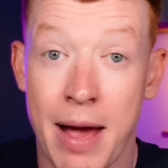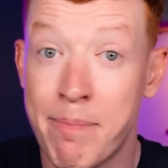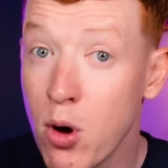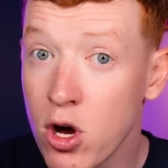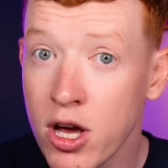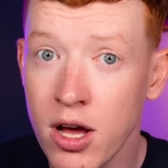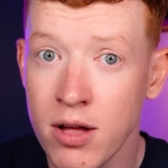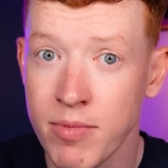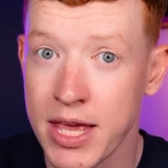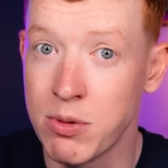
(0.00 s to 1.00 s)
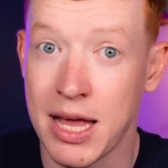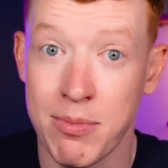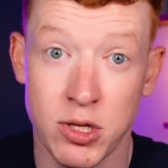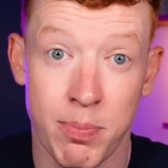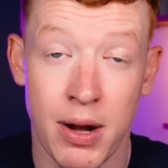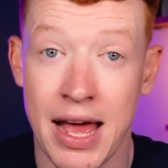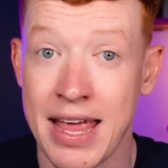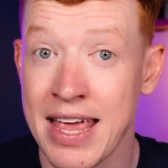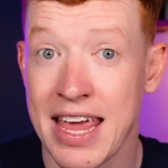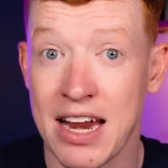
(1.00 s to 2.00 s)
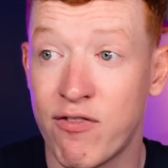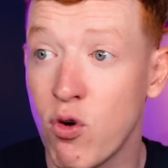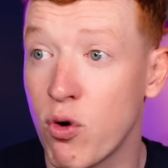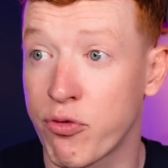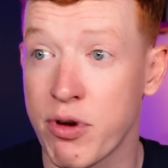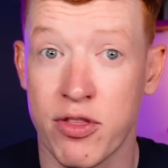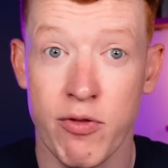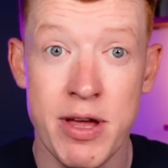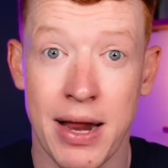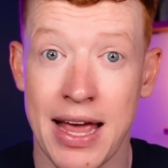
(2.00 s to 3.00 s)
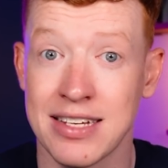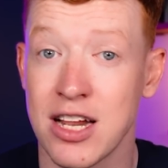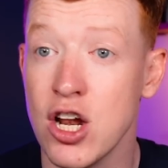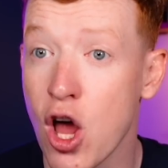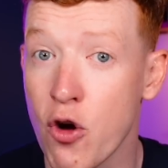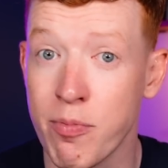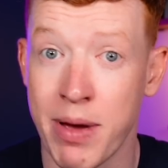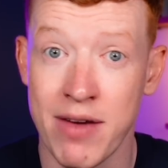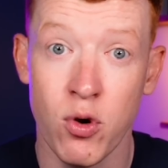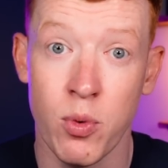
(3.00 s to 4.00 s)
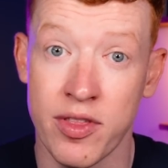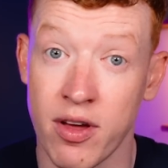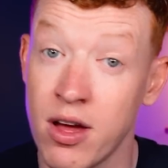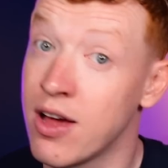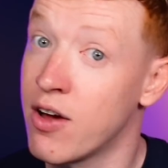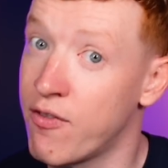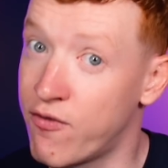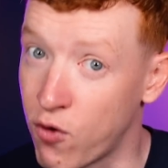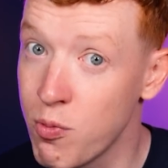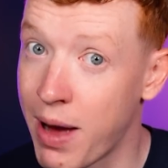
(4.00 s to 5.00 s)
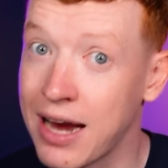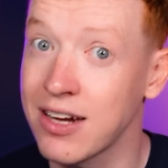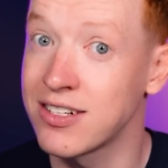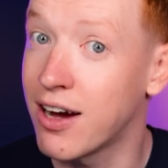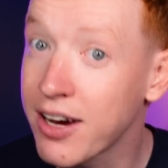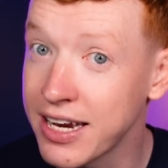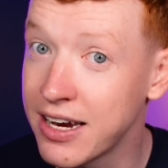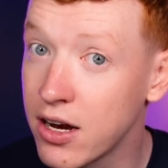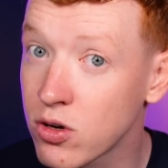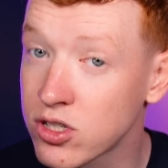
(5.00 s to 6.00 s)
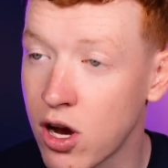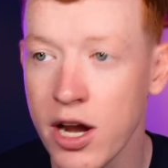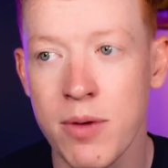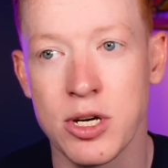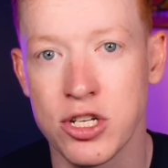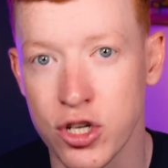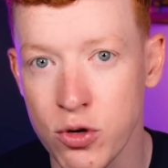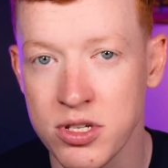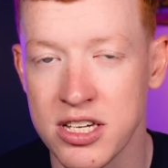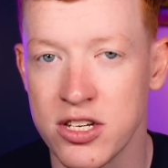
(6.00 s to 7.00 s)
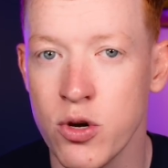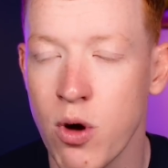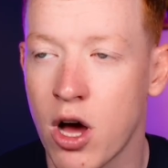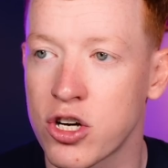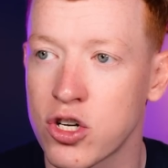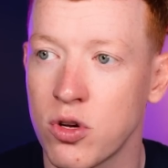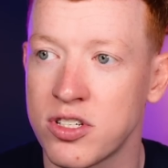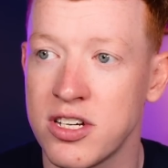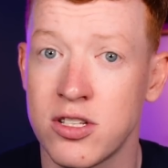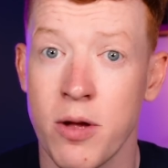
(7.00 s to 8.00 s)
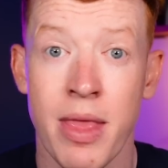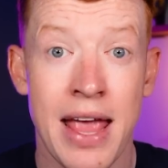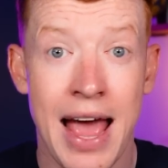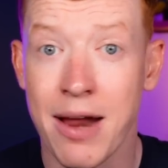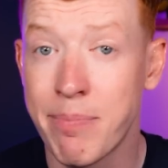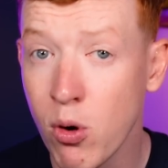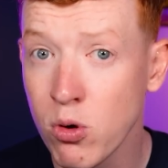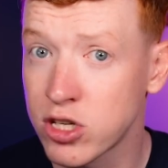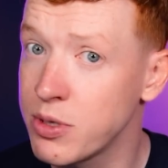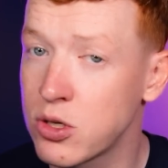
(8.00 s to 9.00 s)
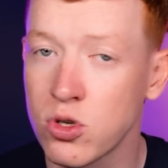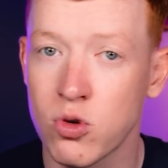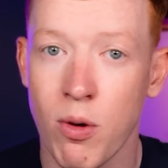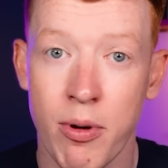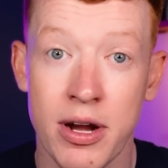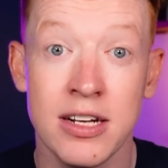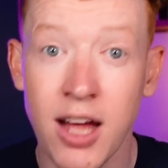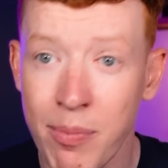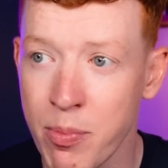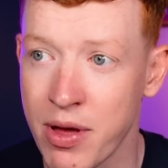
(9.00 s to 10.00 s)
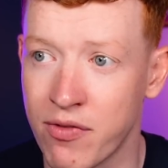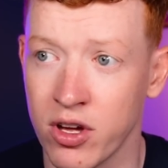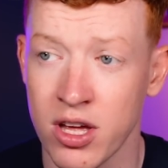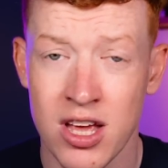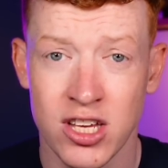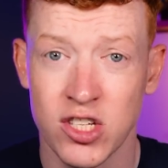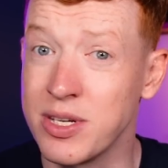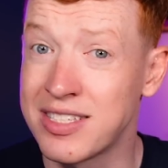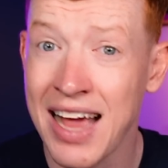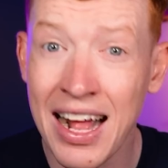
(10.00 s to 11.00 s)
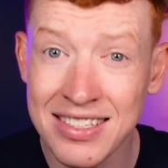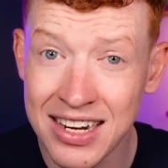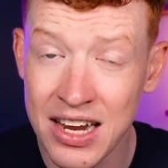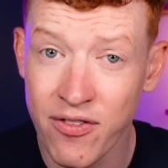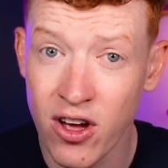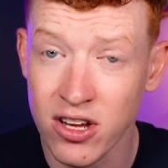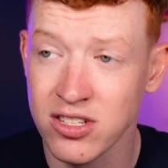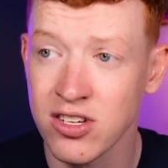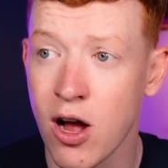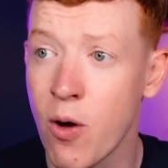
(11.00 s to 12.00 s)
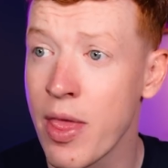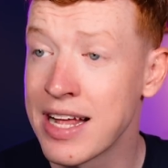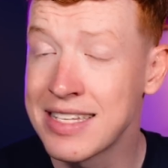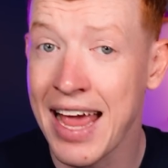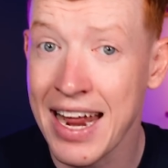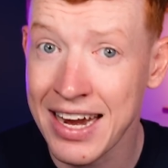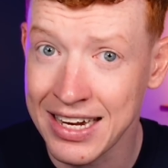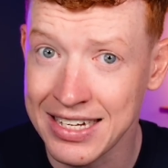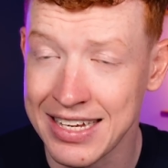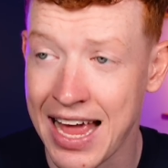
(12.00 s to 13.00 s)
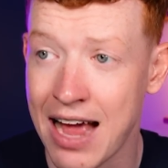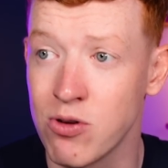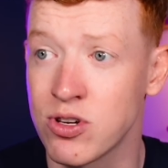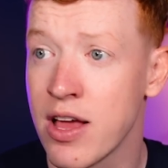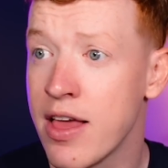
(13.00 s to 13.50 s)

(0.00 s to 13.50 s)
At Boca, he was able to play in a 4-3-3, playing as a lone pivot with a fullback tucking in alongside him, which suits this new Arne Slot system. And at Porto, he's also operating a double pivot. So he's tactically versatile, technically sound.